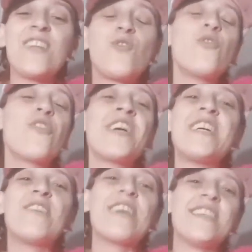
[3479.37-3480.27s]
don't think
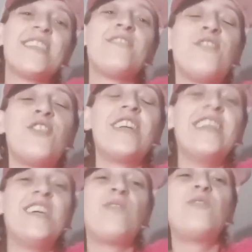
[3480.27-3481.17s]
I'll get to
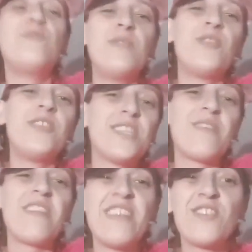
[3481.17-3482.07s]
40, I will be honest
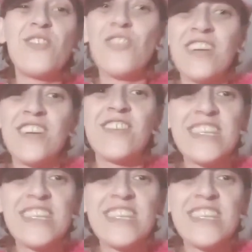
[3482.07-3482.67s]
with you. I don't think I'll